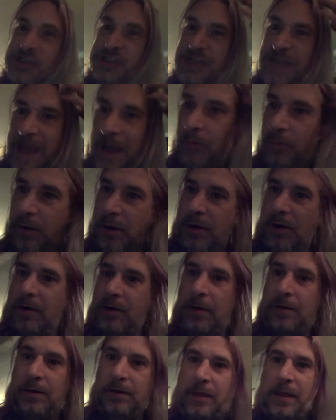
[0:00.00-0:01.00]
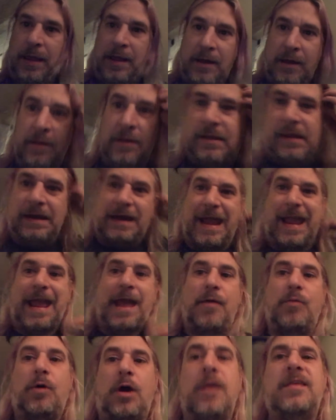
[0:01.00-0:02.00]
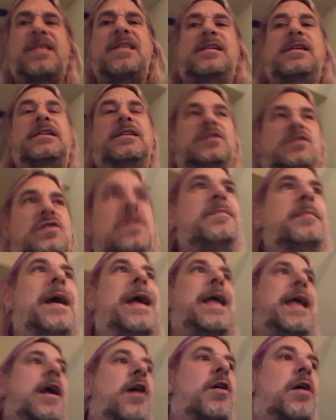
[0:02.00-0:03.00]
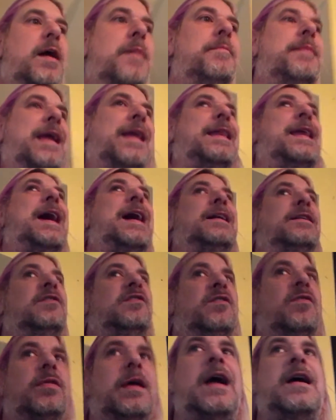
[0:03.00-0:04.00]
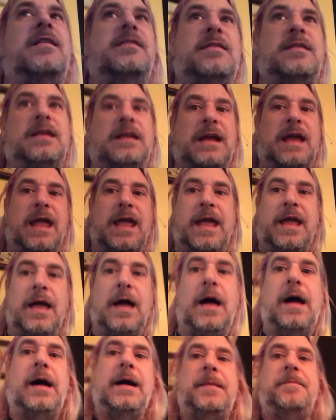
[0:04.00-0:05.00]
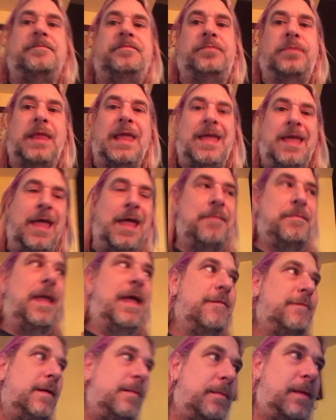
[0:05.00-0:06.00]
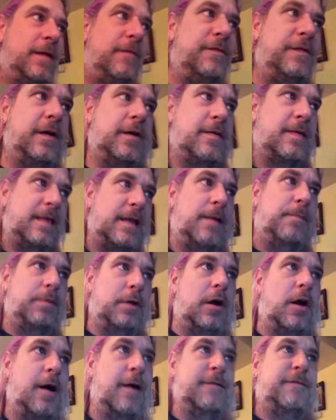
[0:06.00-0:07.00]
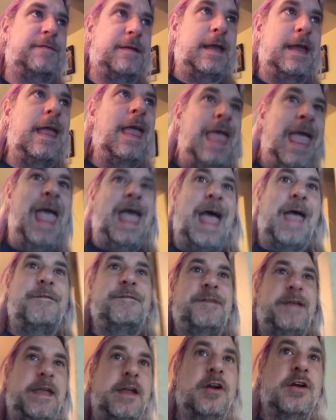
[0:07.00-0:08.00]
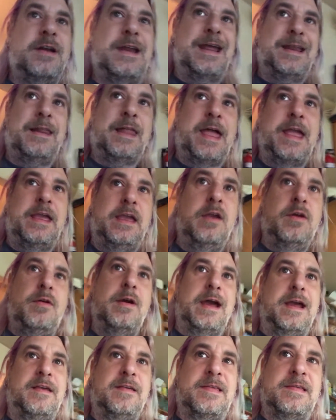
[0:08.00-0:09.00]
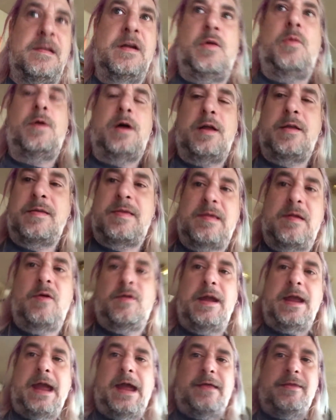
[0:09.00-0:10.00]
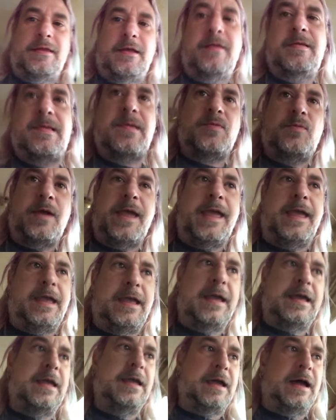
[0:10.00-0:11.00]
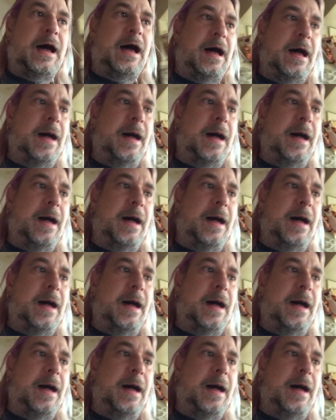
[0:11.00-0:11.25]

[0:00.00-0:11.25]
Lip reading: shower today. I was going to do my hair. I may not do that today. I'm having my first cup of coffee. I figured I'd let you guys know what's going on this week.